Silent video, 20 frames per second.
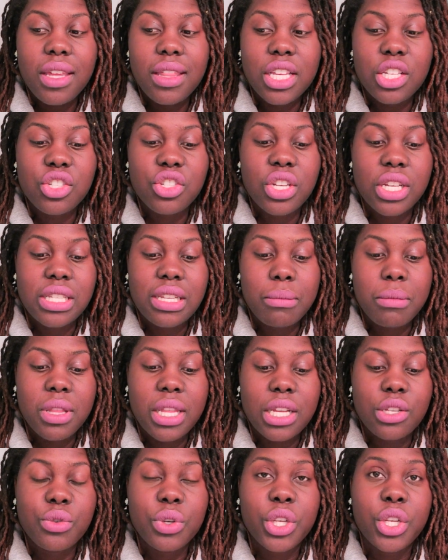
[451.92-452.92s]
This is just something
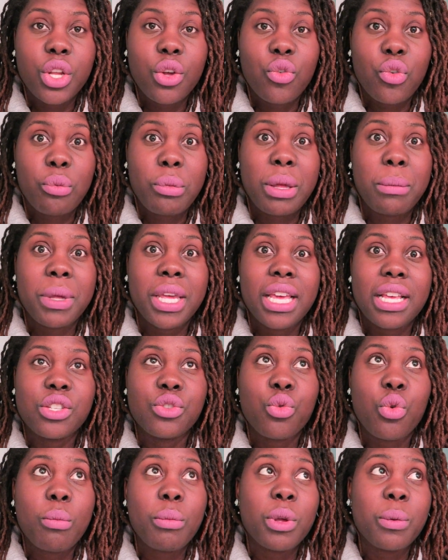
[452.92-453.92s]
that's really new for me,
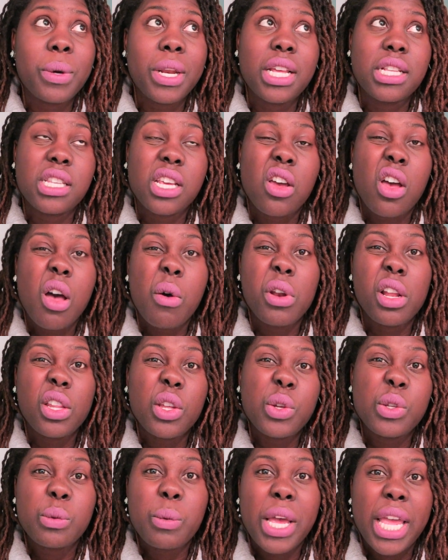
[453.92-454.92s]
because normally when I say, oh, I want to
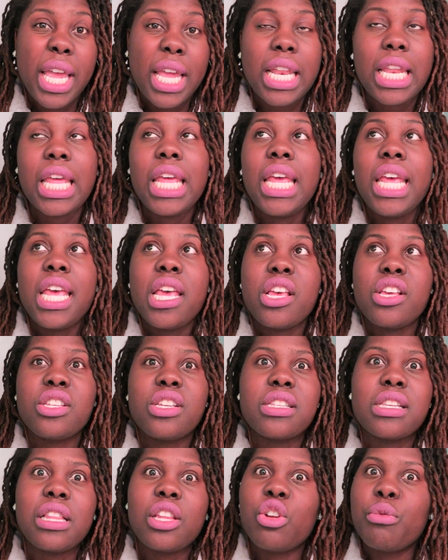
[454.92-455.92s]
lose weight, it's
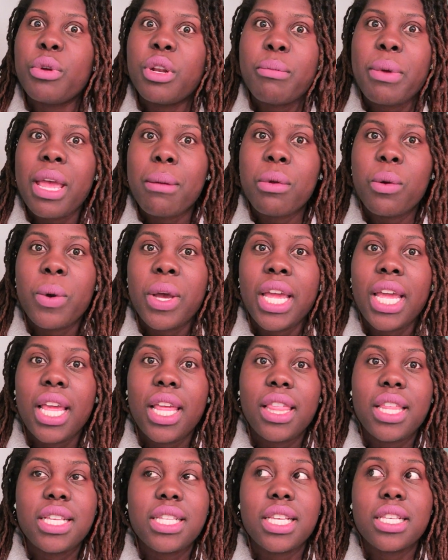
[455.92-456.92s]
just a little bit of baby
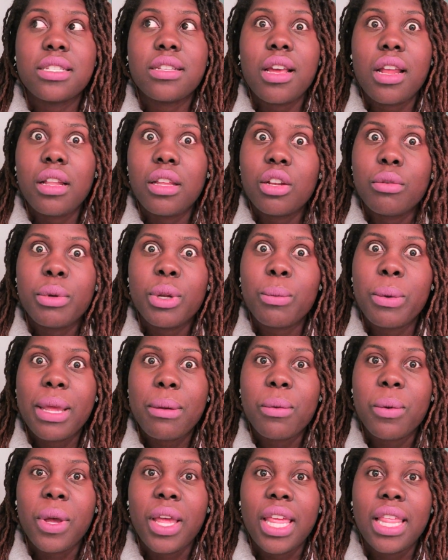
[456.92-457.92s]
weight. This is not a little bit of
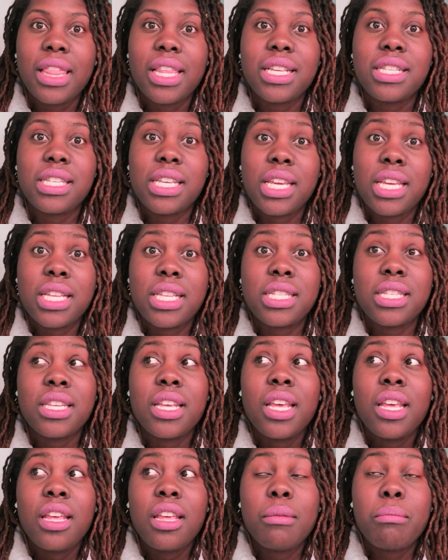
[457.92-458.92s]
baby weight. This is
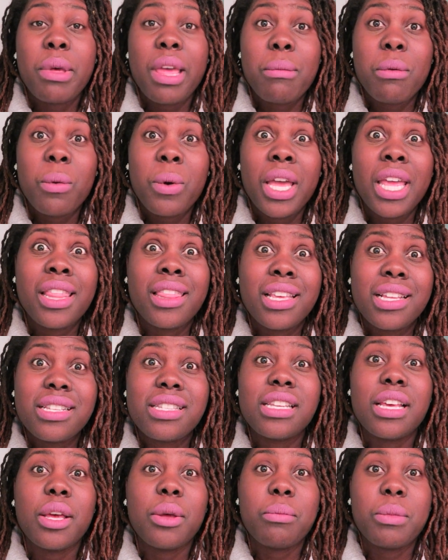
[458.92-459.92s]
baby weight and
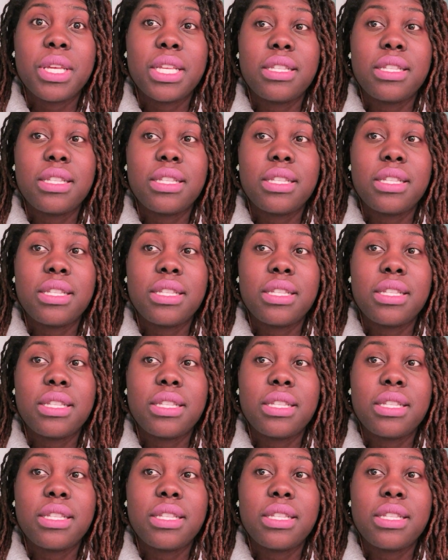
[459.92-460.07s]
then some.